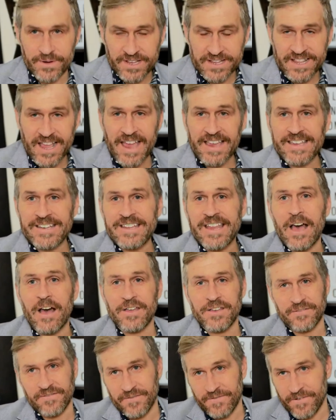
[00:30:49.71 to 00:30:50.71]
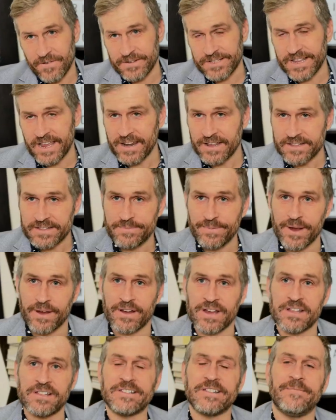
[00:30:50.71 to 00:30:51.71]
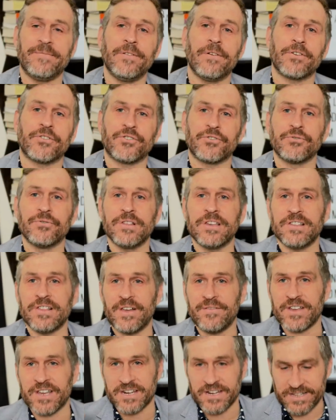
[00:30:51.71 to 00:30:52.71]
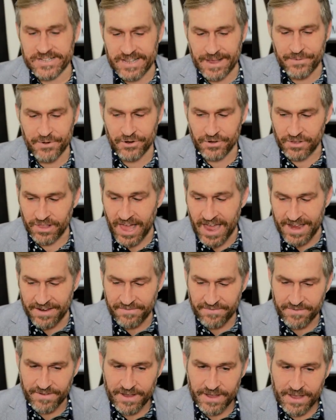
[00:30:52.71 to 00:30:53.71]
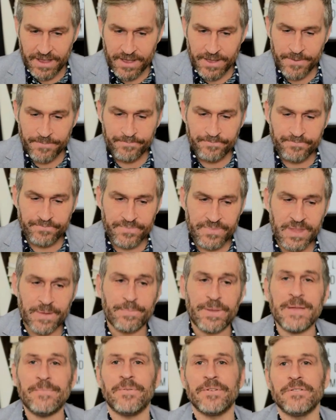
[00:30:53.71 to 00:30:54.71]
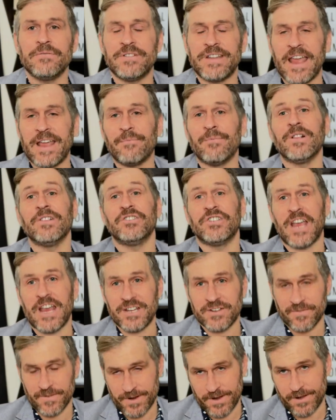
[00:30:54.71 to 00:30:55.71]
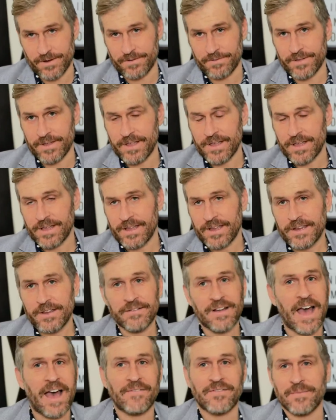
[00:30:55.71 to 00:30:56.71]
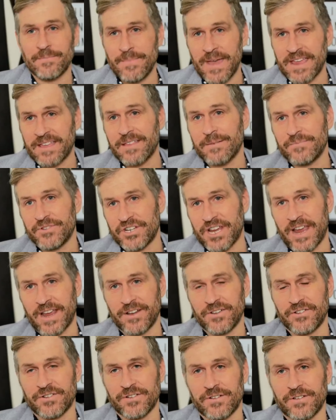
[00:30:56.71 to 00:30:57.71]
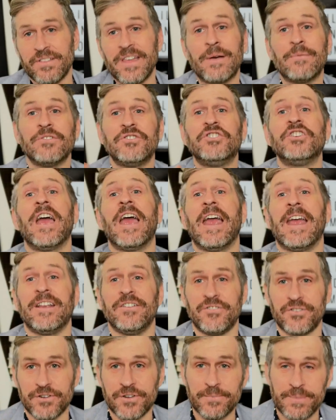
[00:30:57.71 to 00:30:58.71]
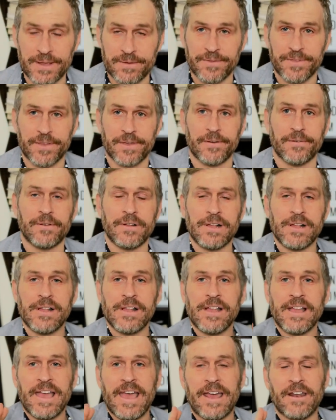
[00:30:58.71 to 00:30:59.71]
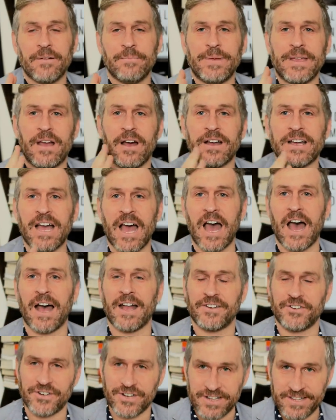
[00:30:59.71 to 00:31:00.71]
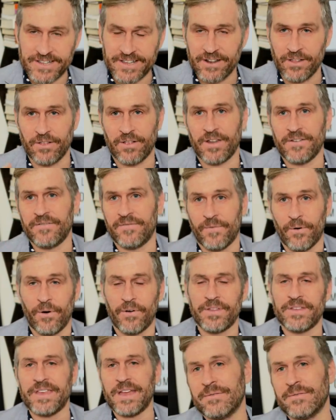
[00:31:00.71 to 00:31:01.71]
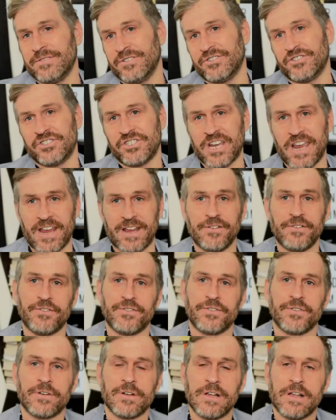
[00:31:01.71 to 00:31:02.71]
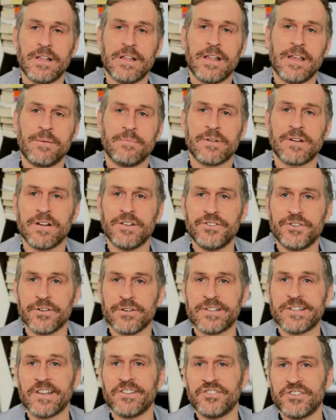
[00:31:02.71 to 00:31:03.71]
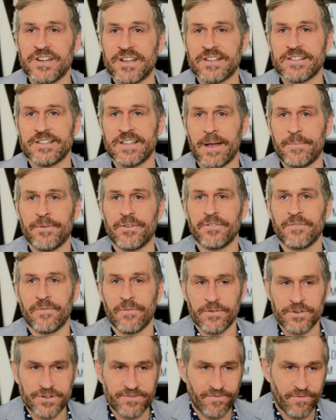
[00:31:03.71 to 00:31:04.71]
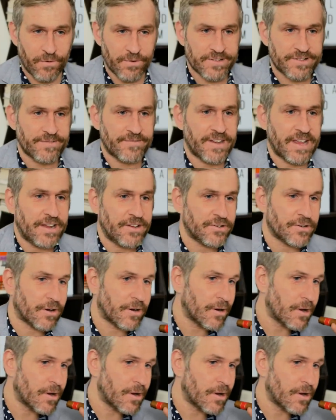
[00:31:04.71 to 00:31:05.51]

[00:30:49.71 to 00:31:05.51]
Because I can tell you from firsthand experience, if you are truly living an exceptional life, the people you date will change for you. You don't have to make them change. They will change to be with you. It'll be unconscious and it'll unfold and just change. because you're such an exceptional force of nature.